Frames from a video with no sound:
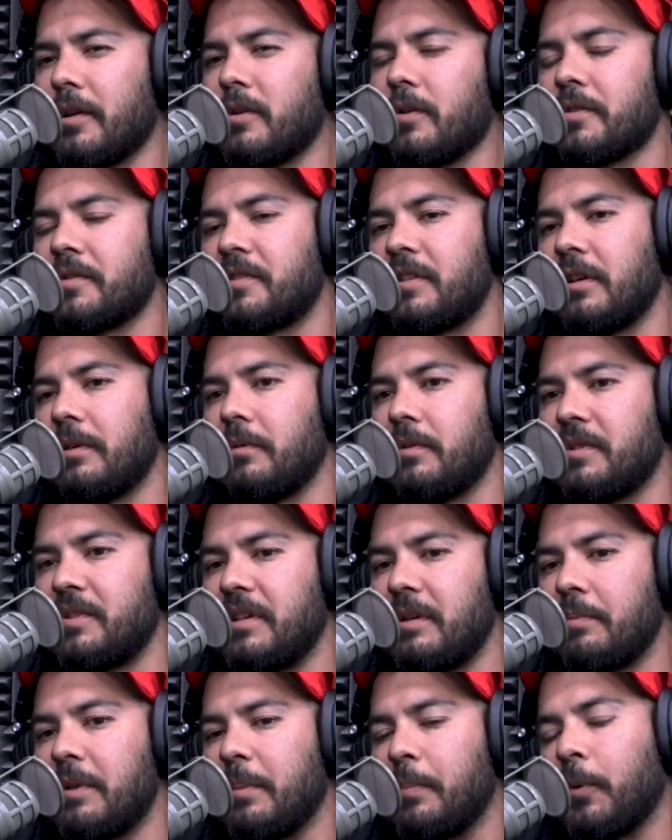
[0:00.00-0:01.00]
you'll see
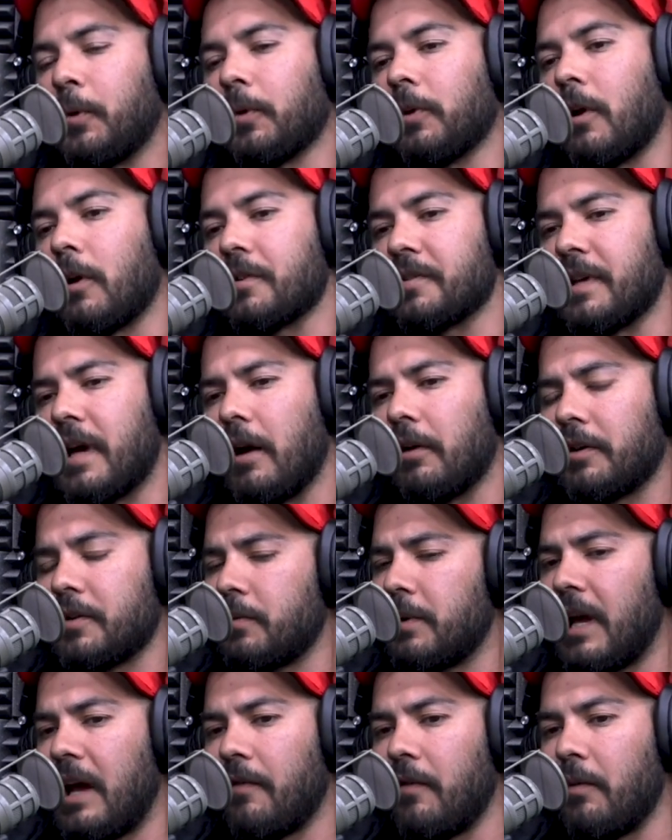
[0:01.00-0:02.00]
see me pull ours out because
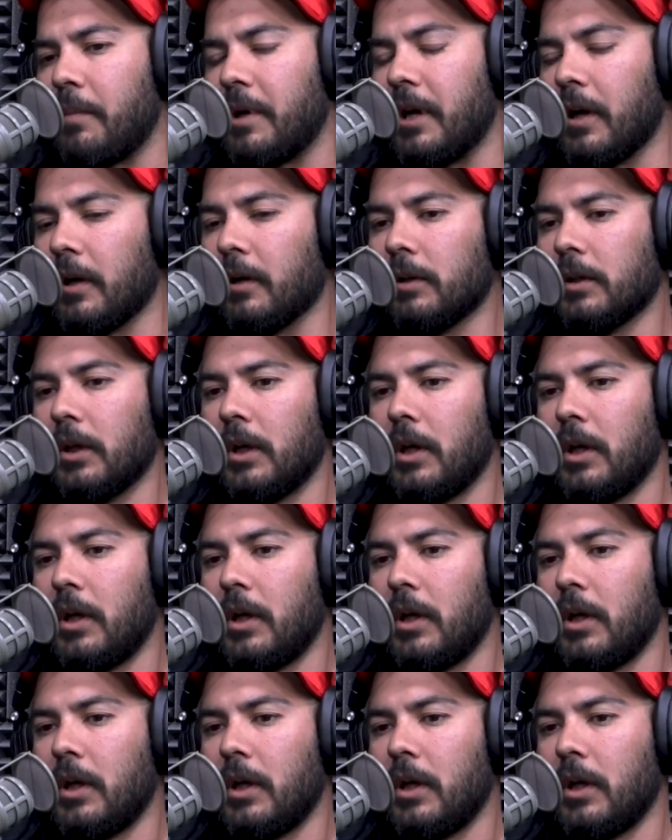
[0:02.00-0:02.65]
we have them here.